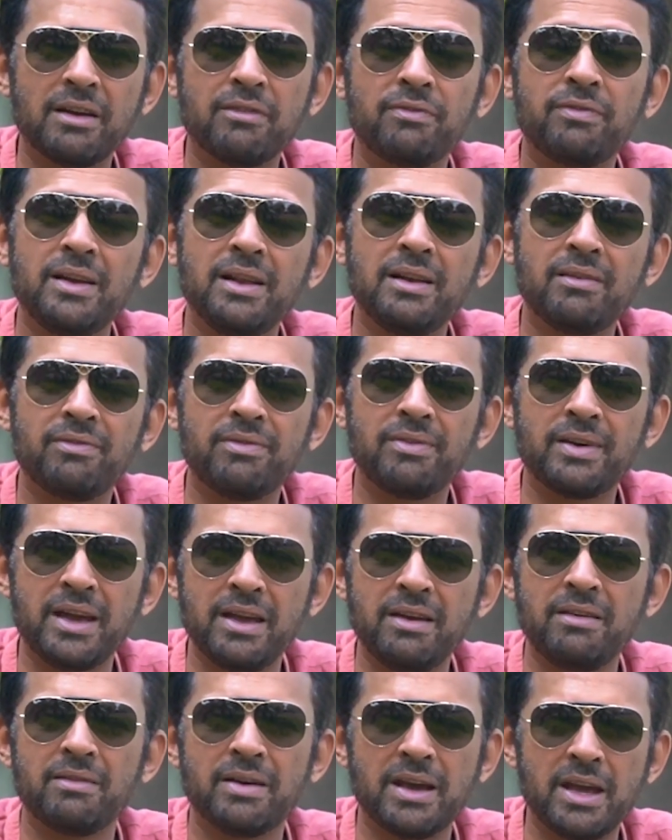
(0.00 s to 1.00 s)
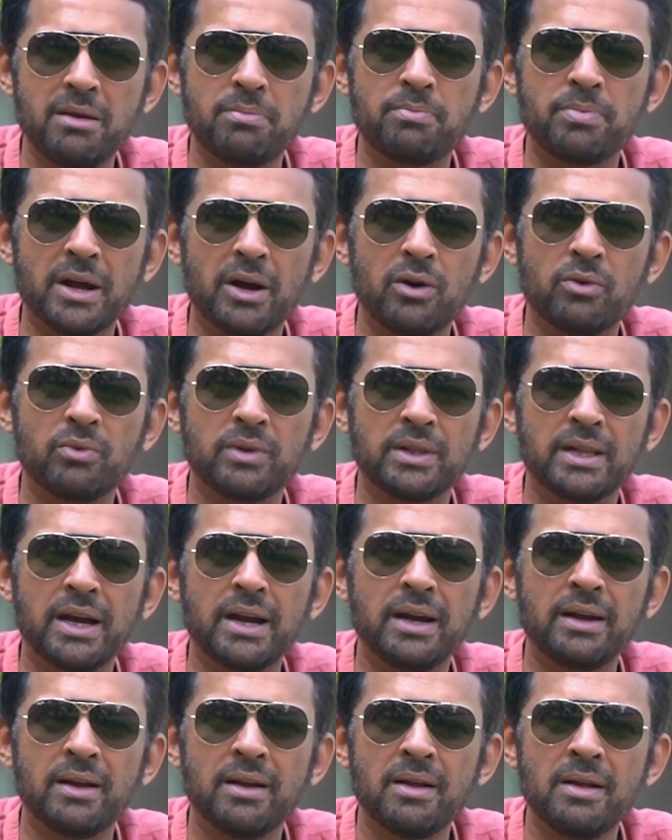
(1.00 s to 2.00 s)
feel very very proud with
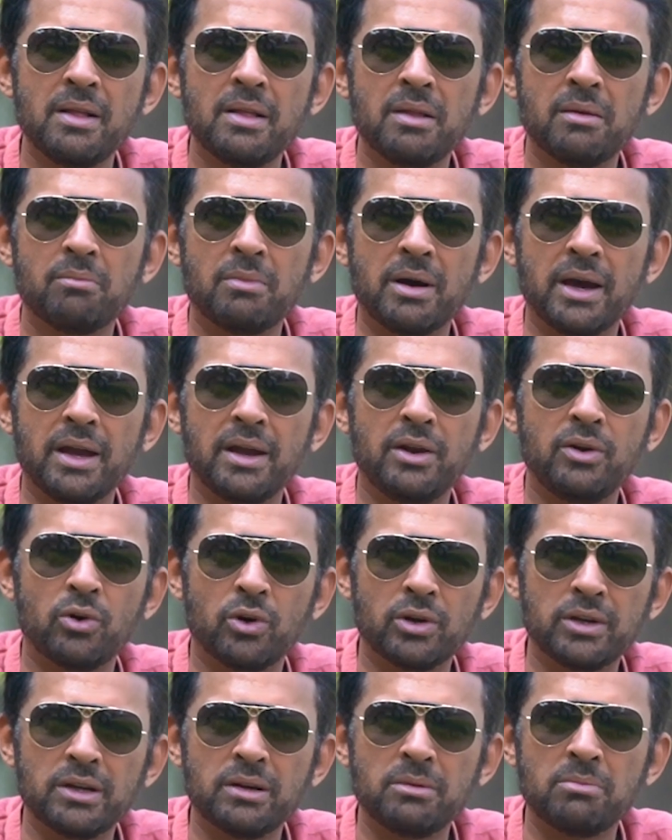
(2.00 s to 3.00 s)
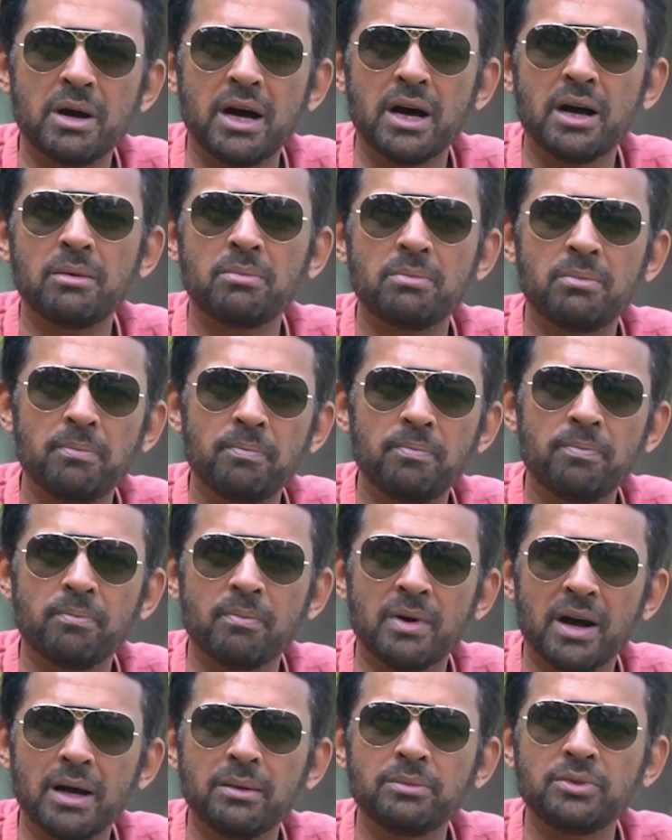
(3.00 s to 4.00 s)
that. My daughter
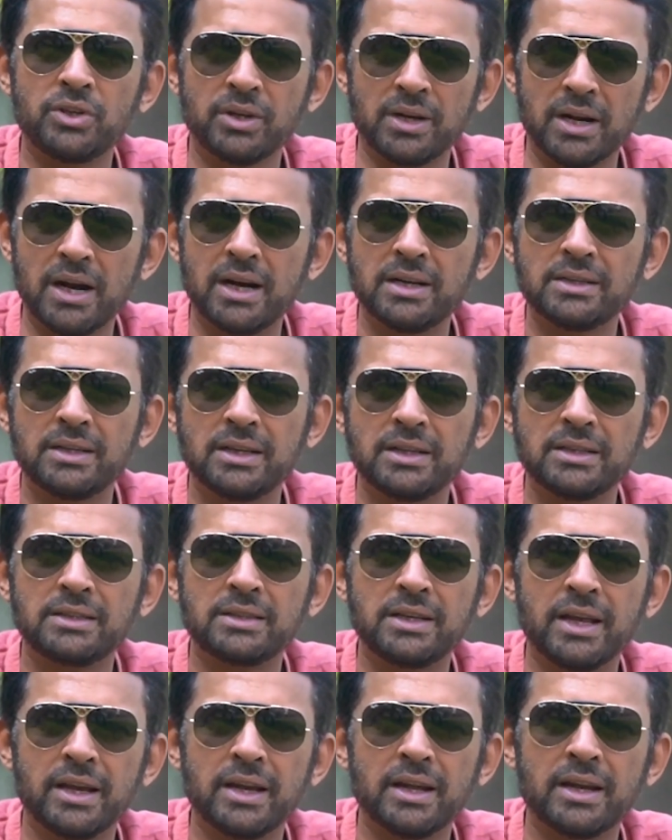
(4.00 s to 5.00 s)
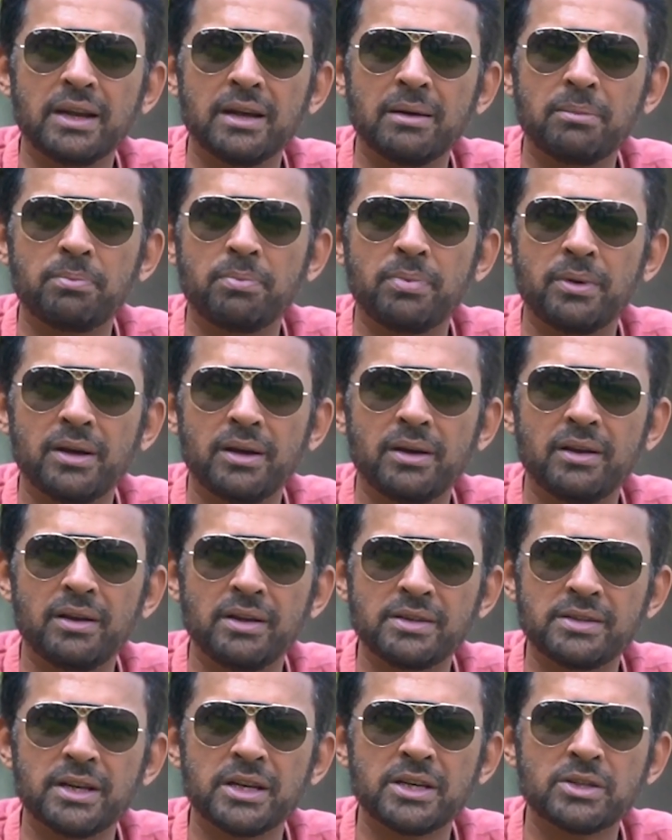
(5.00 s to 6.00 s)
Maham Shiraz has taken up
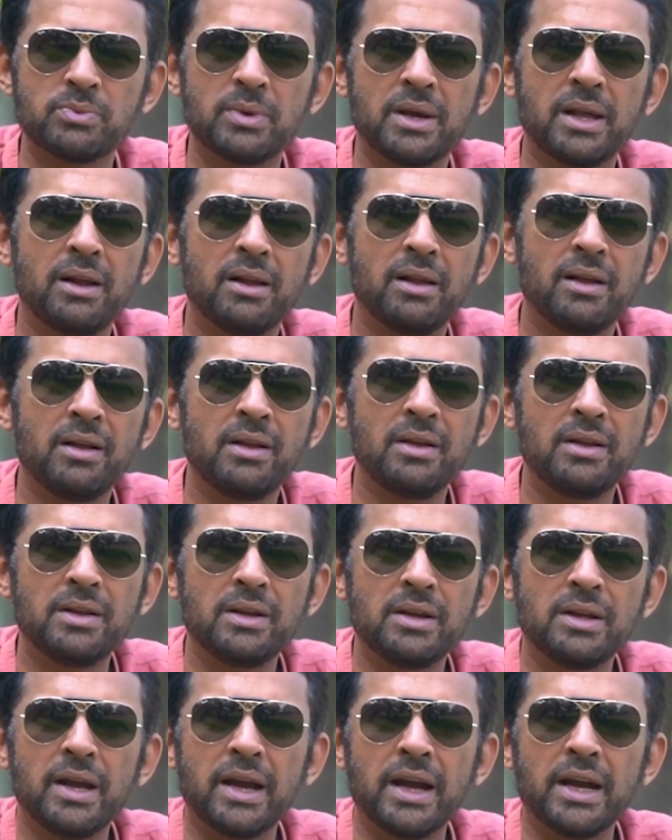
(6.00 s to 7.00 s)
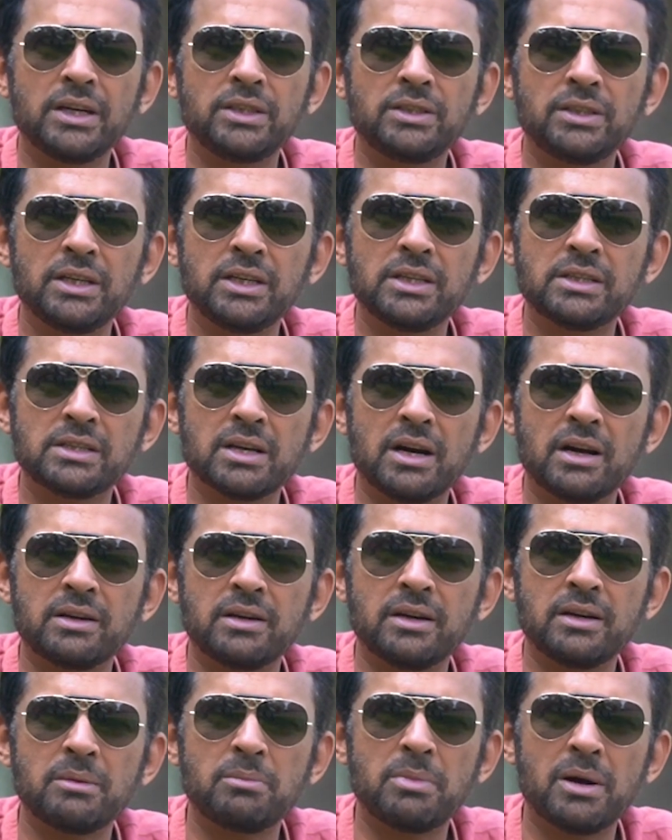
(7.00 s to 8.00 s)
racing as well, and she
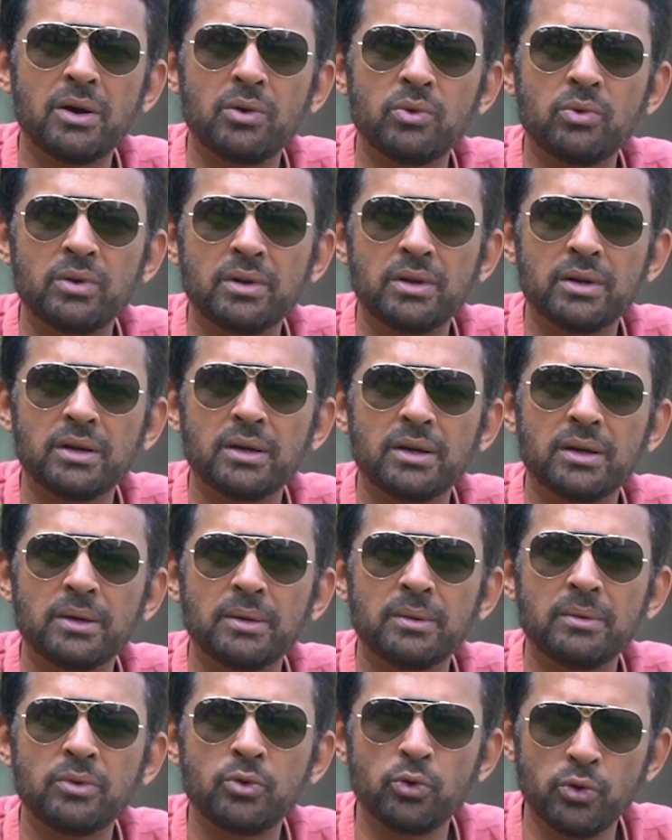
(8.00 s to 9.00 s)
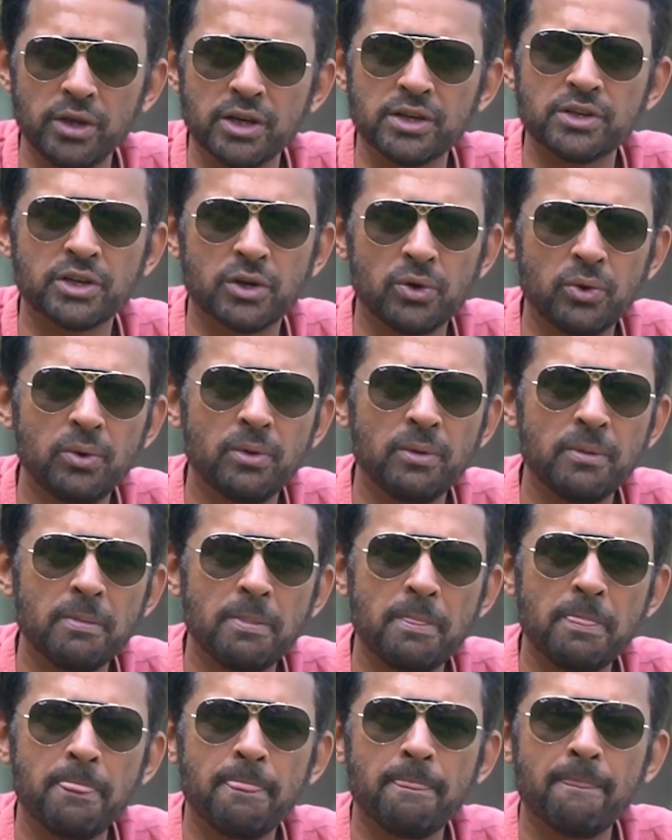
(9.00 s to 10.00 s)
started about 2 years ago
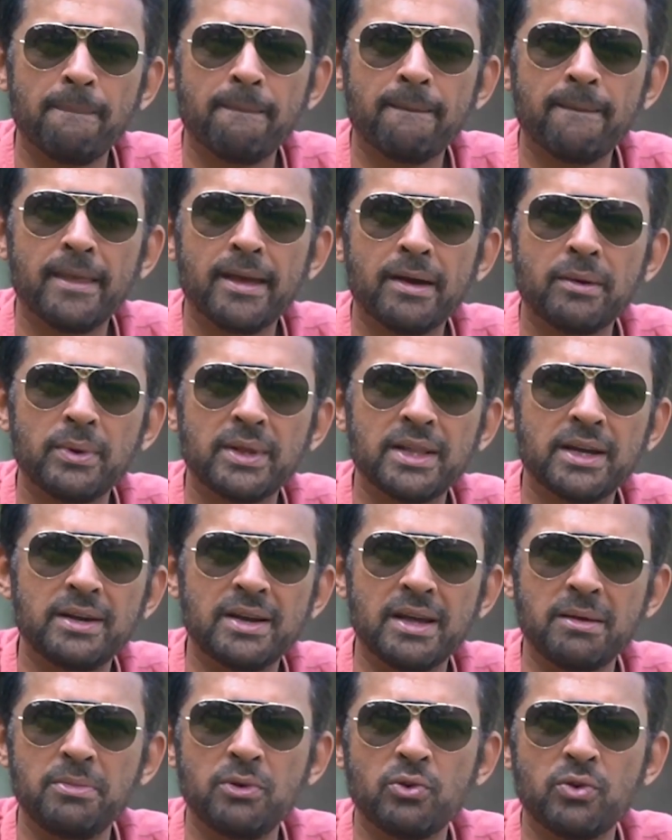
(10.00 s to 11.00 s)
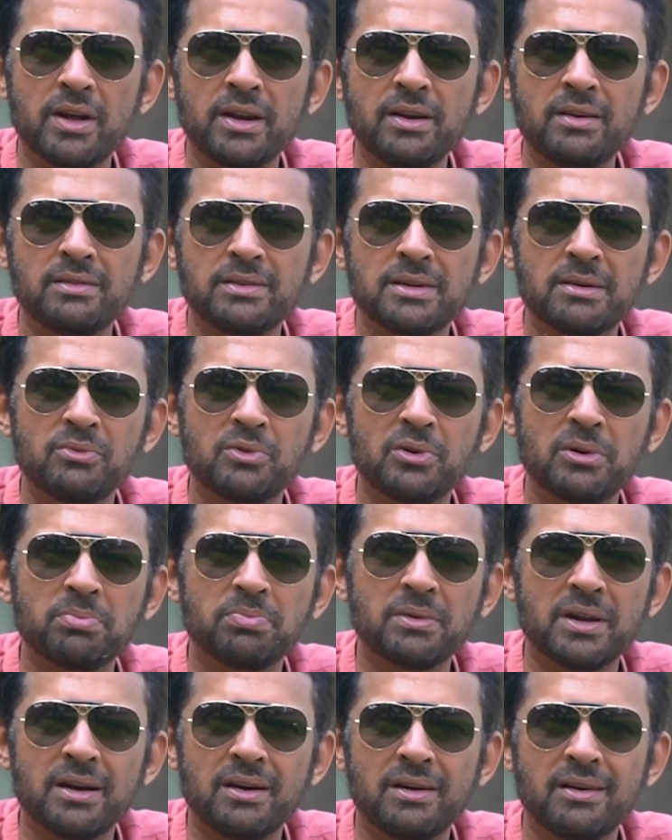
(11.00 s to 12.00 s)
with her debut run. Jab wo
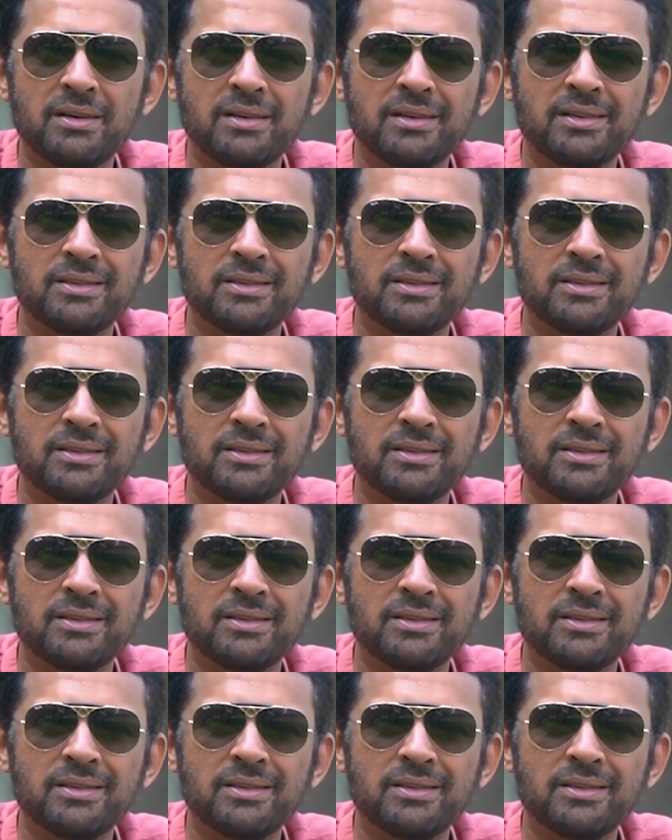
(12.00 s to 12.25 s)
apna